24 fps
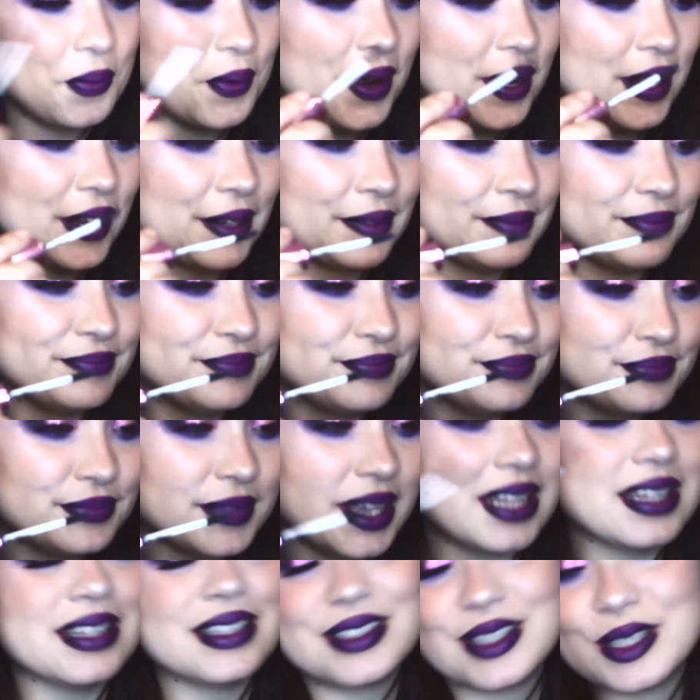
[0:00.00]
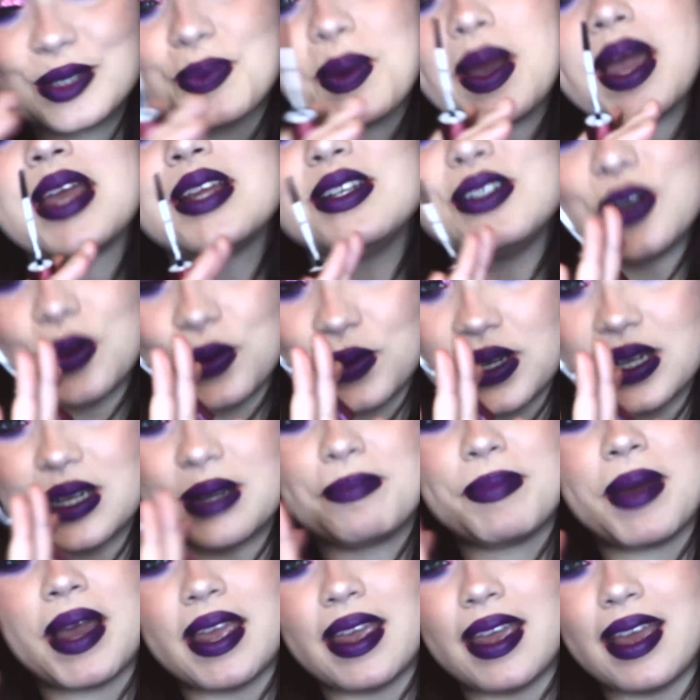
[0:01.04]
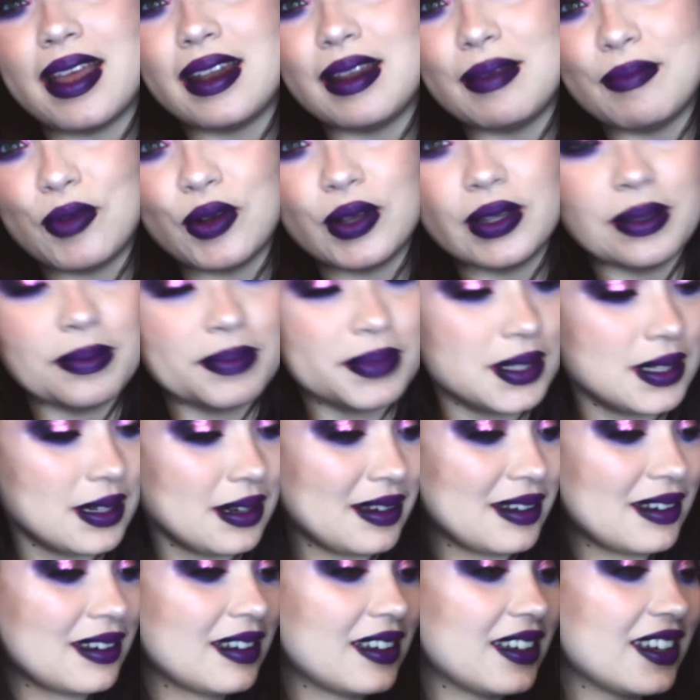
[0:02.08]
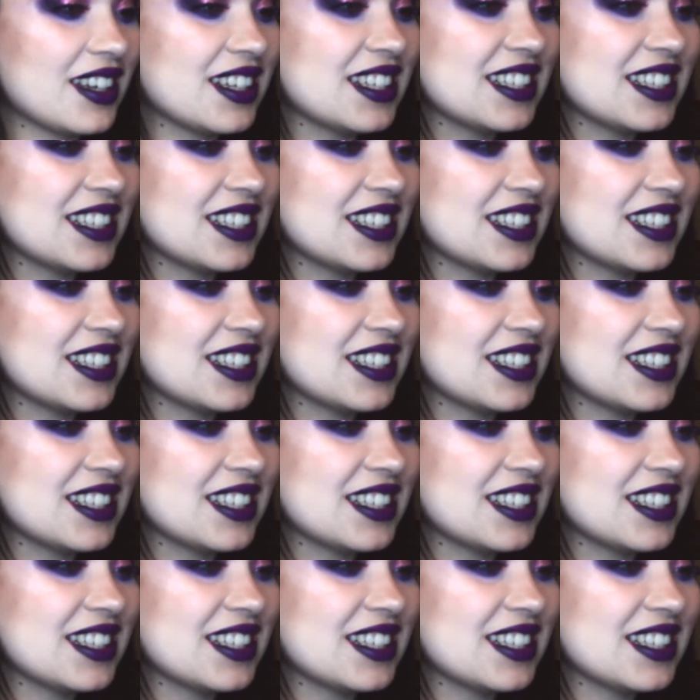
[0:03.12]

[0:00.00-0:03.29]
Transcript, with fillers: wanted. And this is why I don't need to buy any more lipstick.